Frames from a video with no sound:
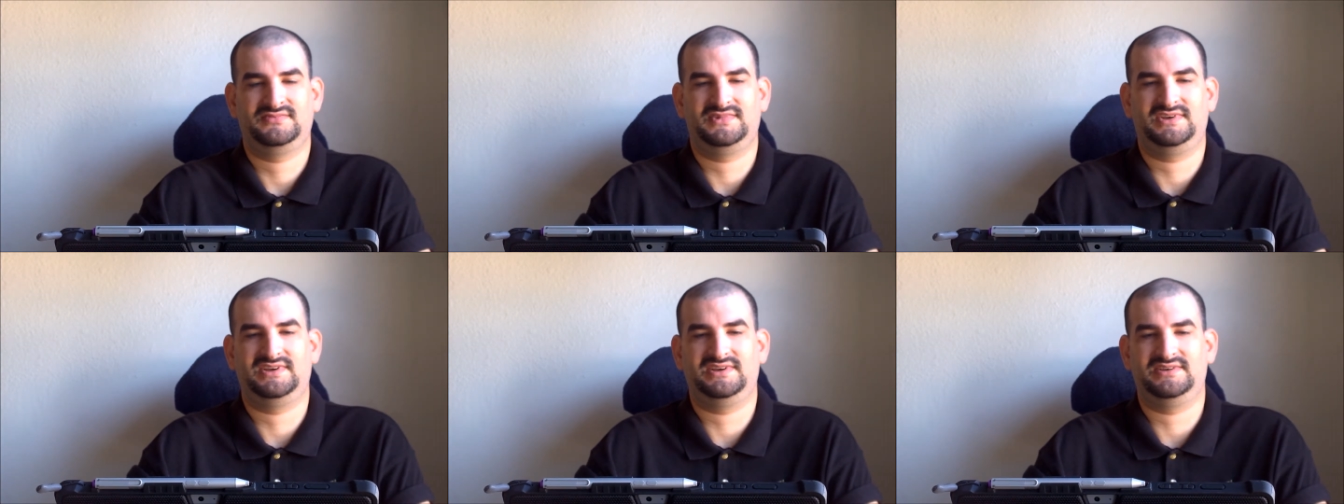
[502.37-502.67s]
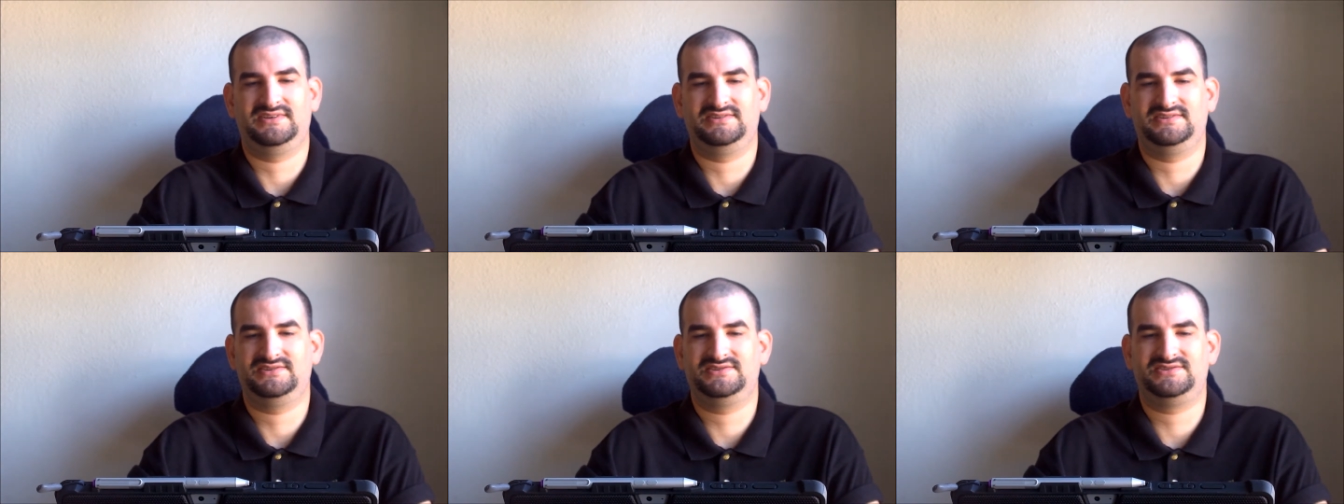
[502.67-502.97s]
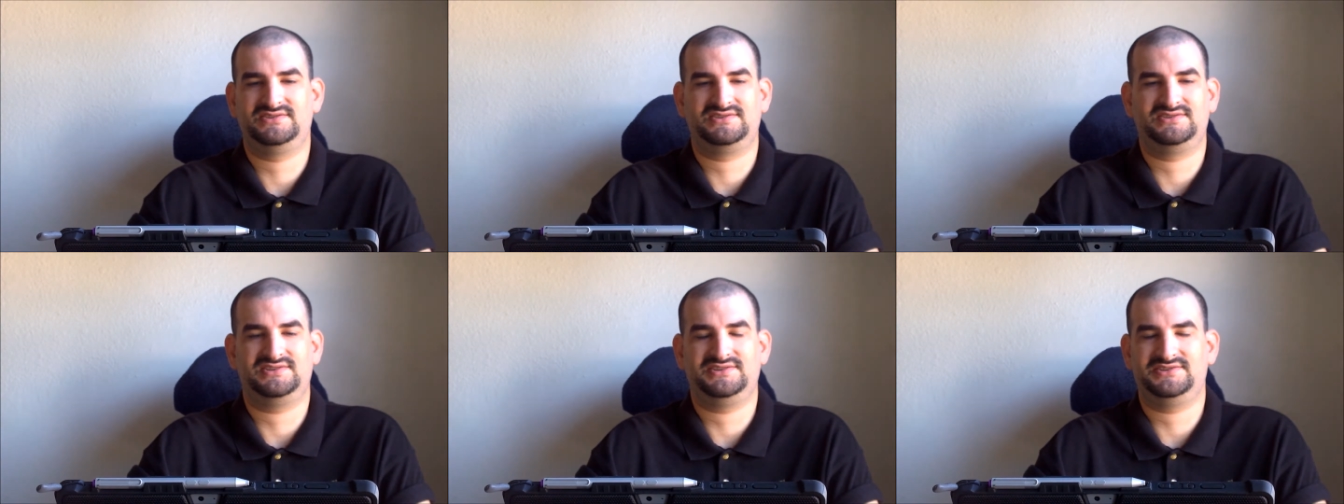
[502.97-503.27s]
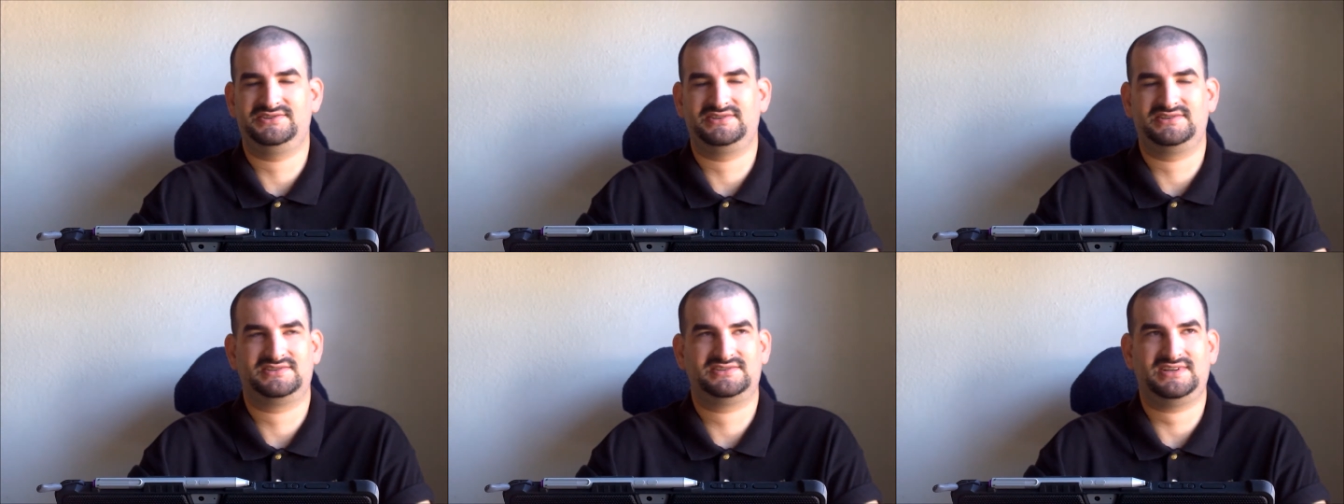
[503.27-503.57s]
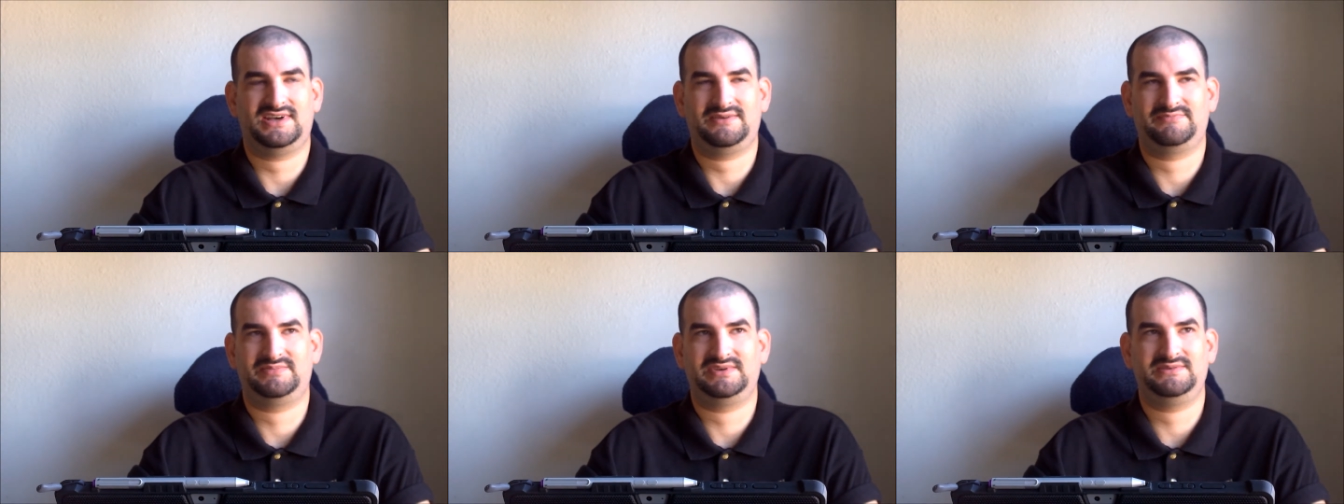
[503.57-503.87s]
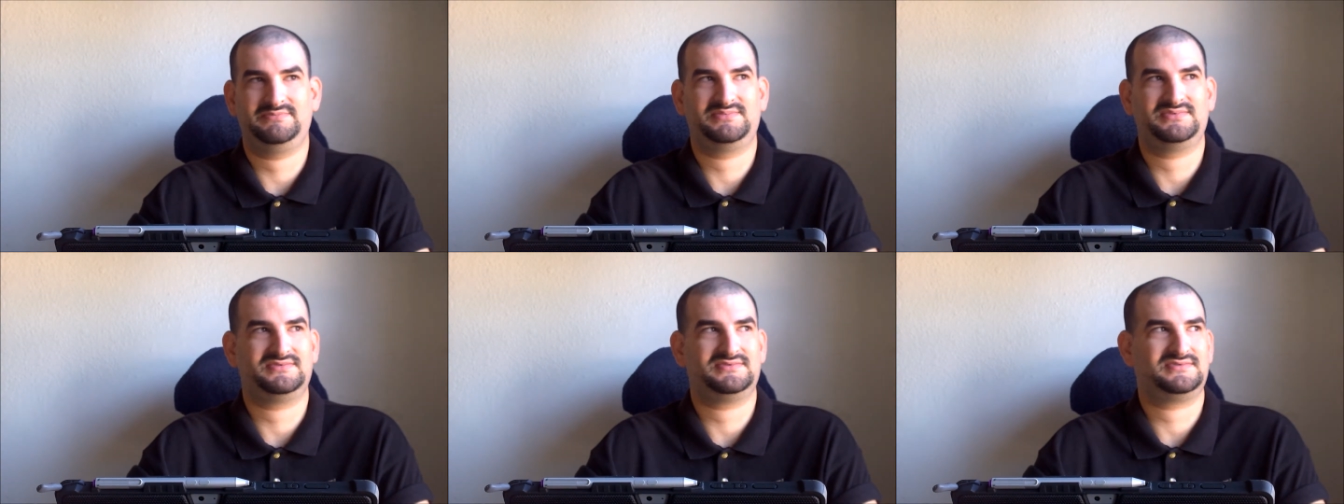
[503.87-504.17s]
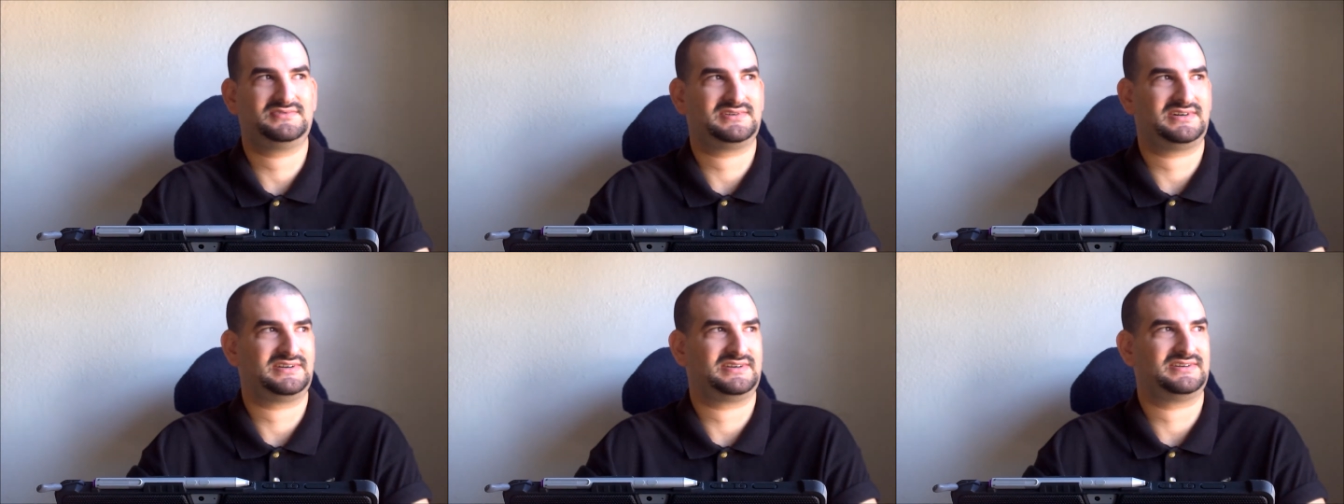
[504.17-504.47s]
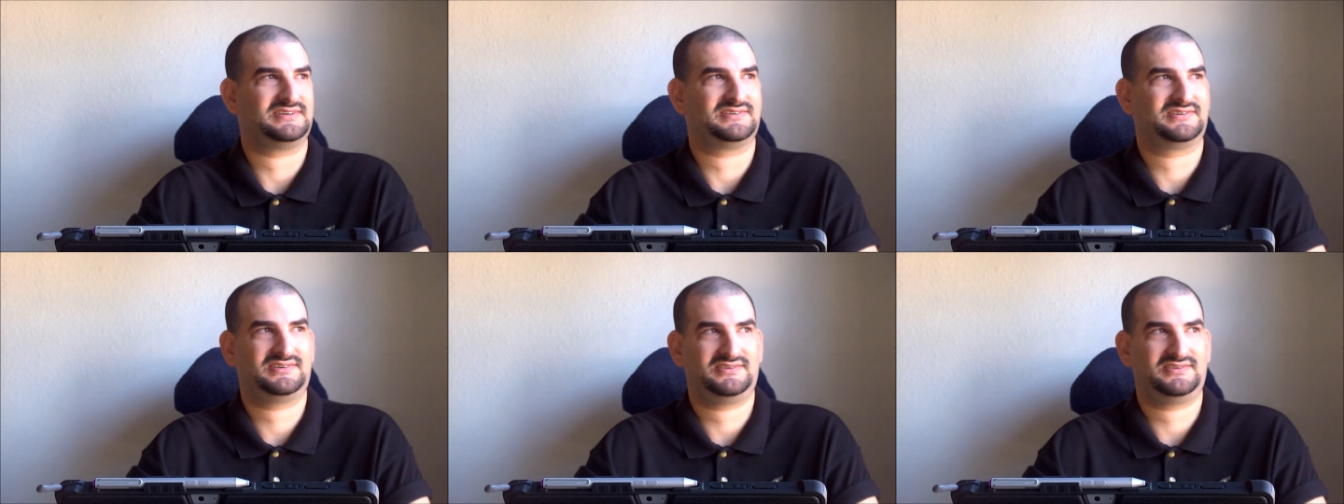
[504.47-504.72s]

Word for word: And this just needs to stop. People are